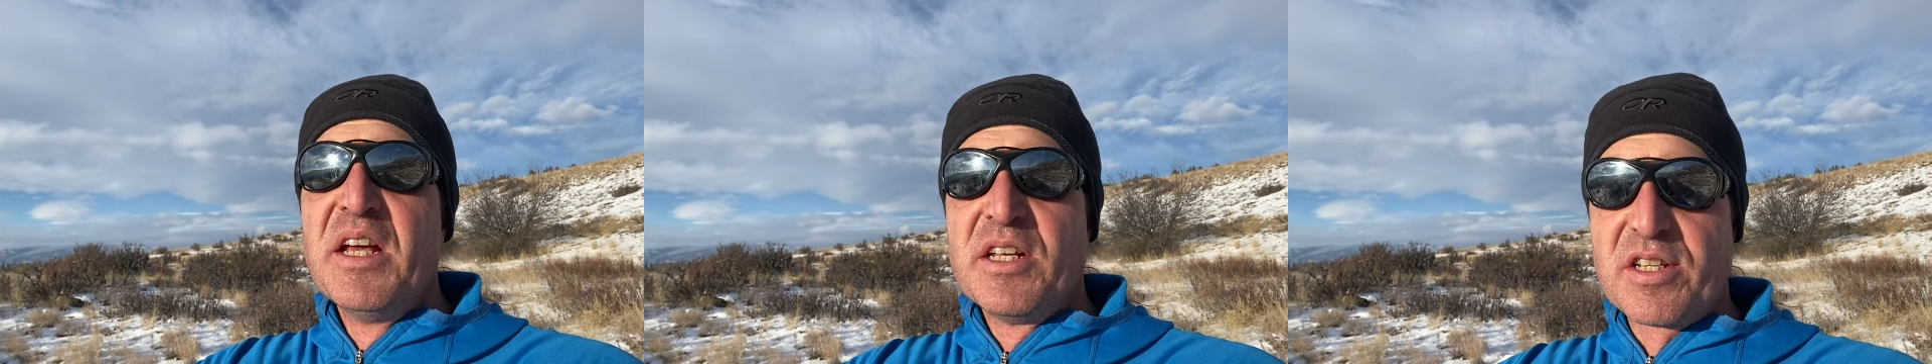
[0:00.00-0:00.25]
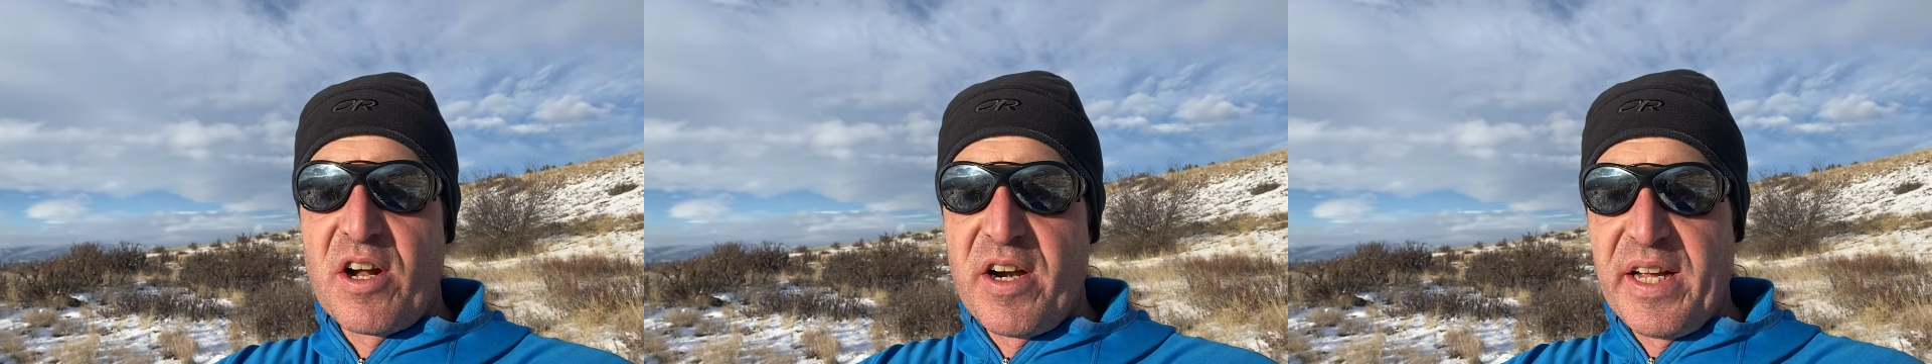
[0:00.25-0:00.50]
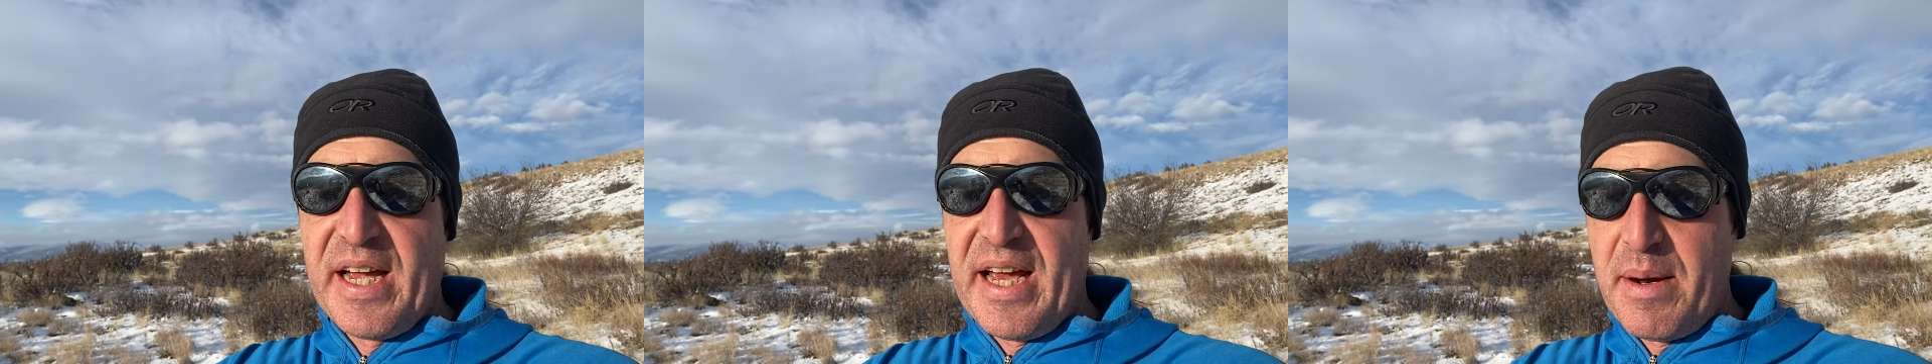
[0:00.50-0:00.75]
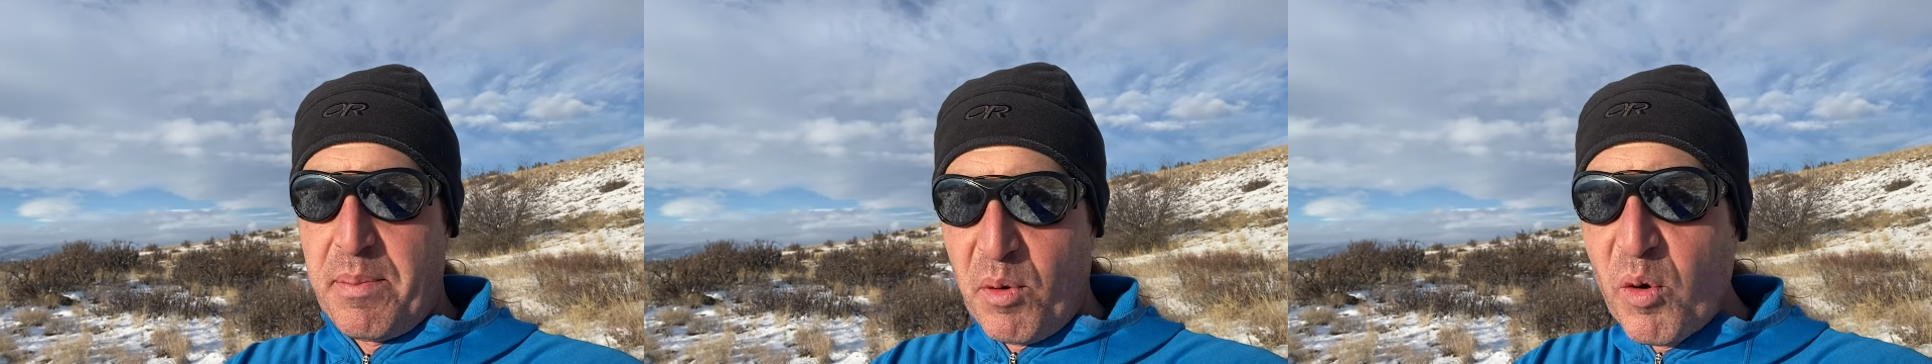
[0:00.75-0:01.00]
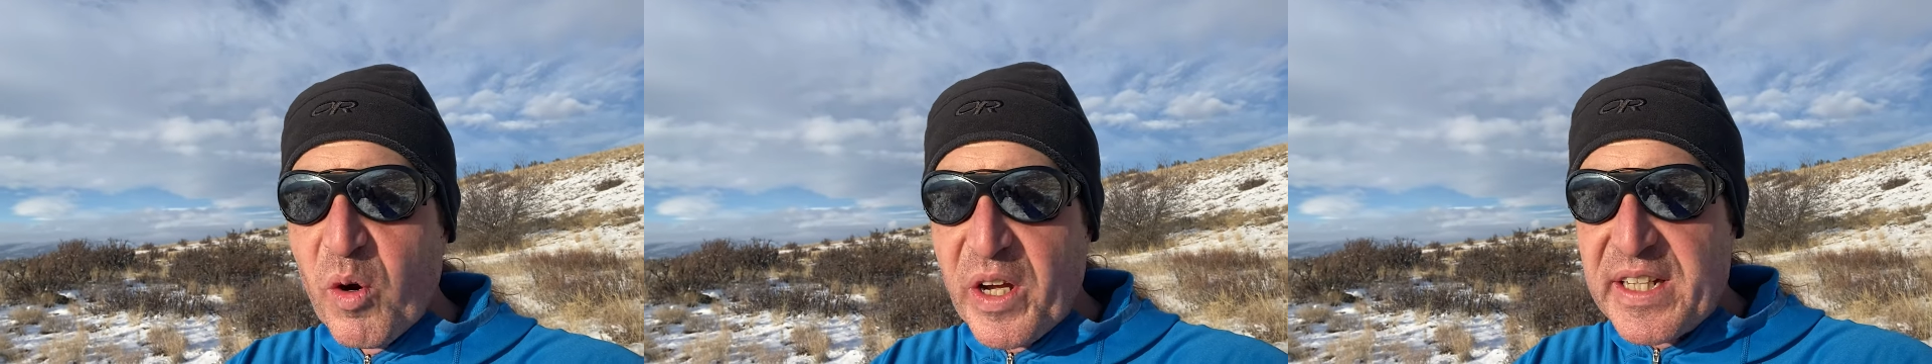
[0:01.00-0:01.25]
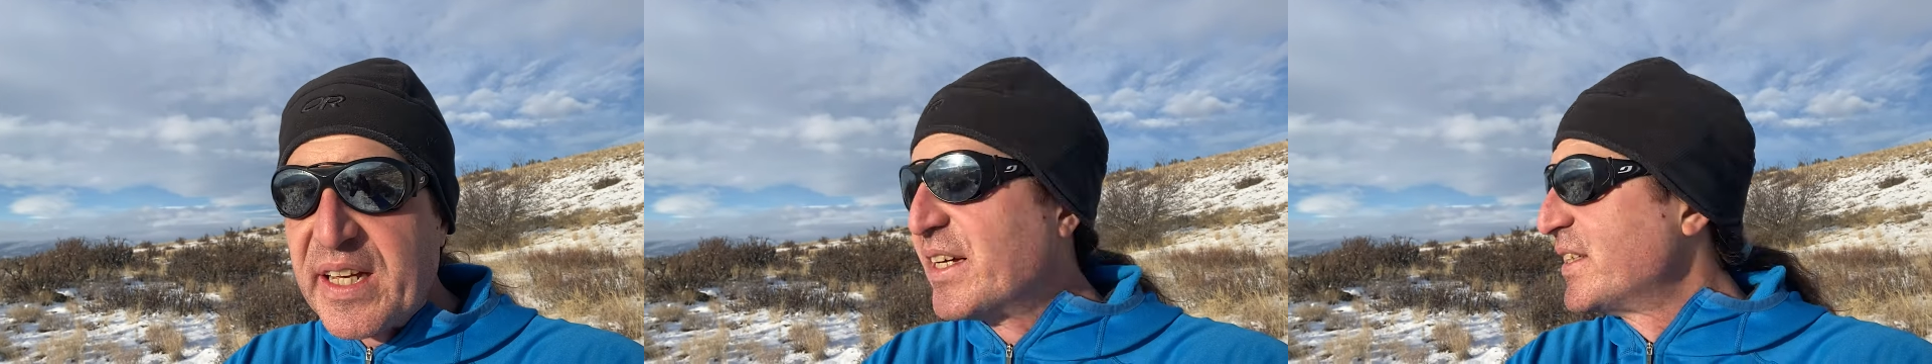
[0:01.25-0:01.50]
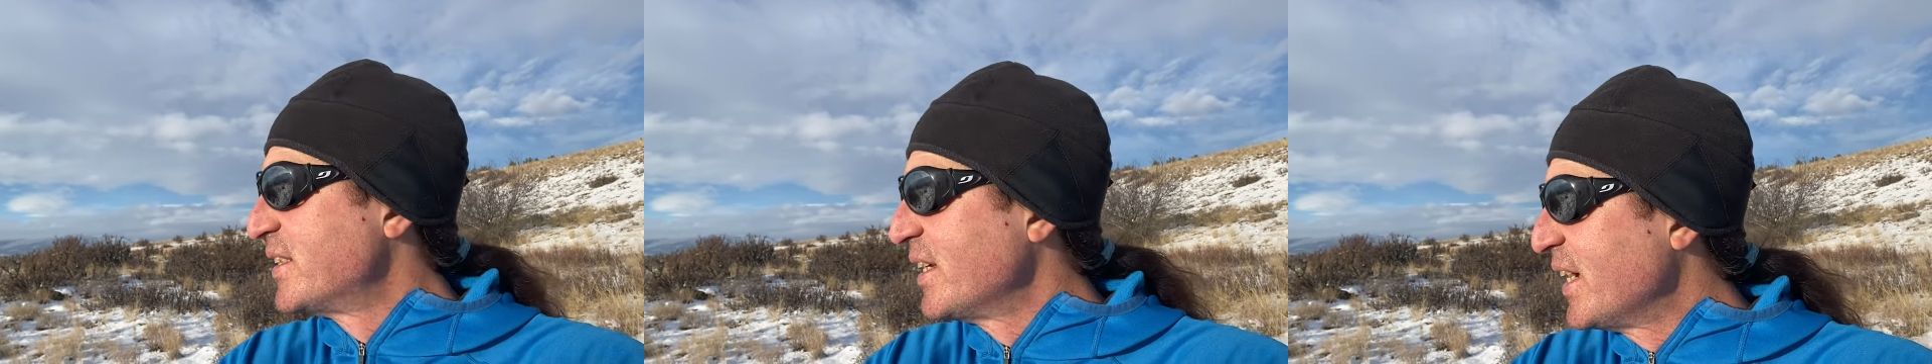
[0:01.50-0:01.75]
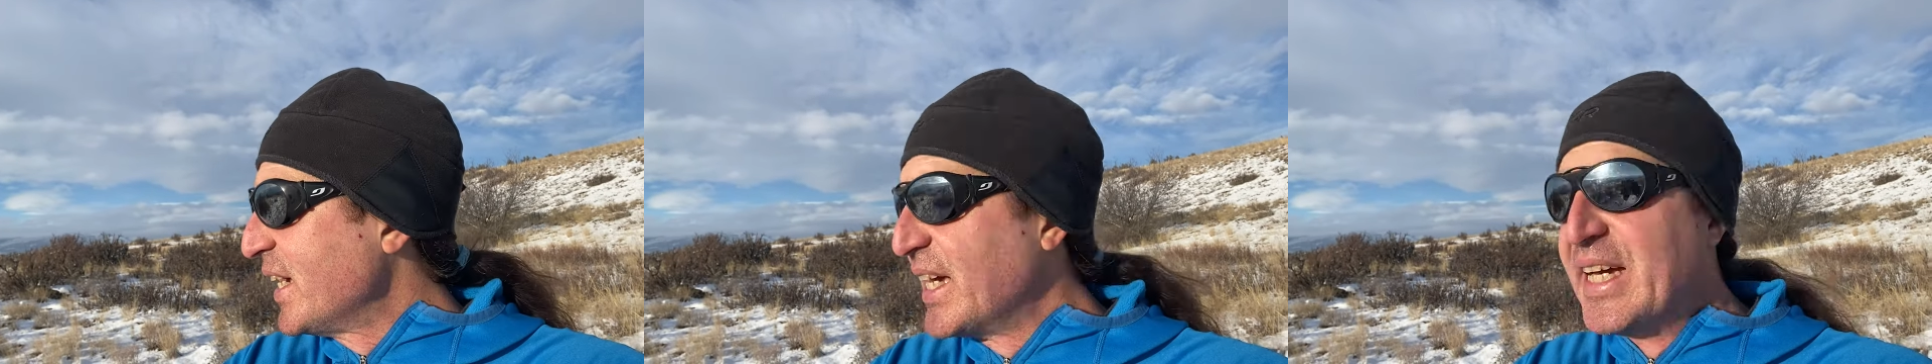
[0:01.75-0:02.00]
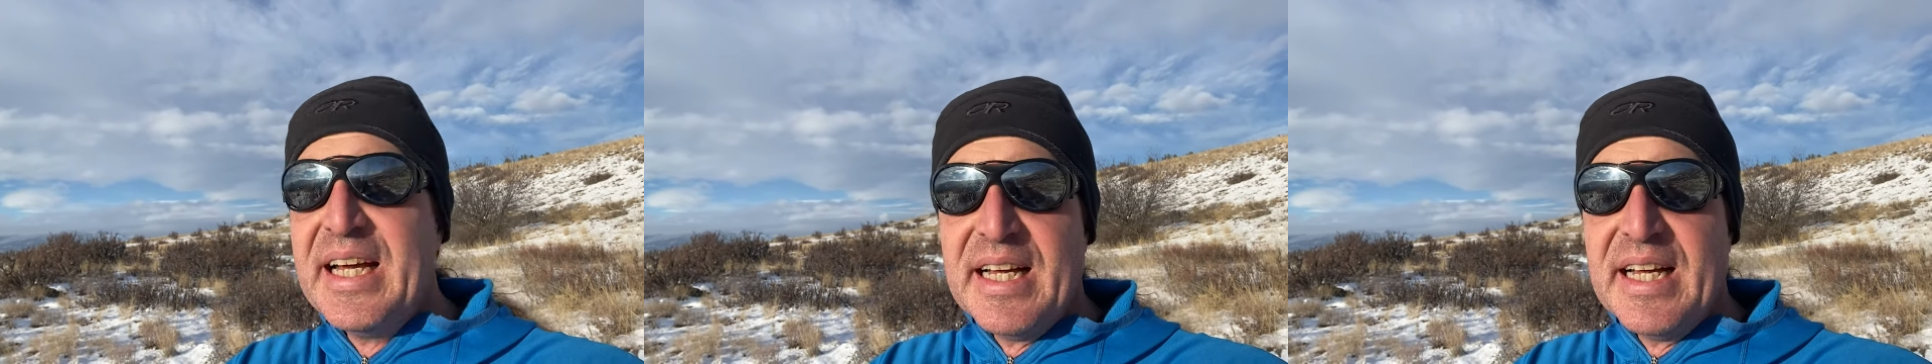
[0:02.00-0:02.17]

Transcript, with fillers: starting at a point, say,